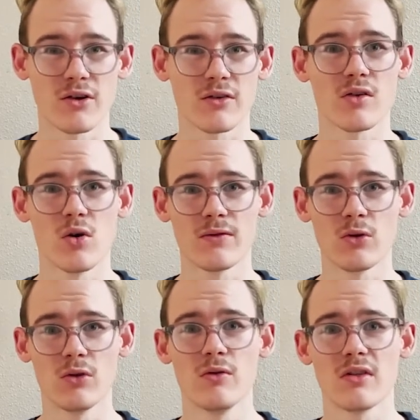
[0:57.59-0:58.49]
So if you're
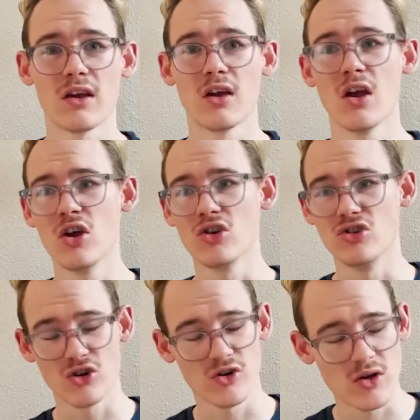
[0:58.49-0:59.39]
using
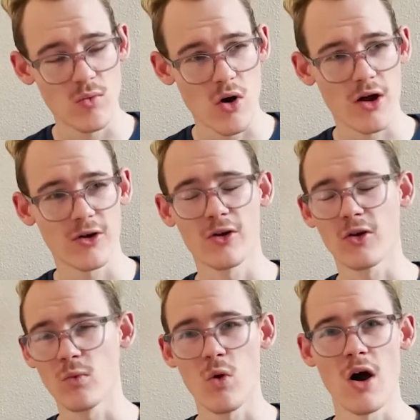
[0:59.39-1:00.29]
dirty water or
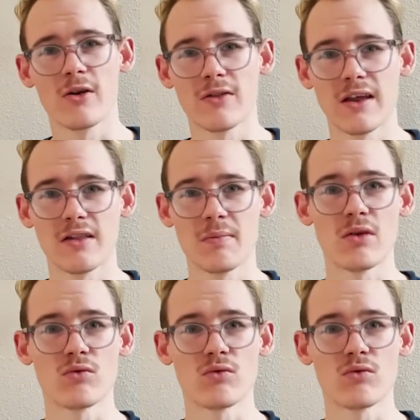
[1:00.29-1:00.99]
water that has been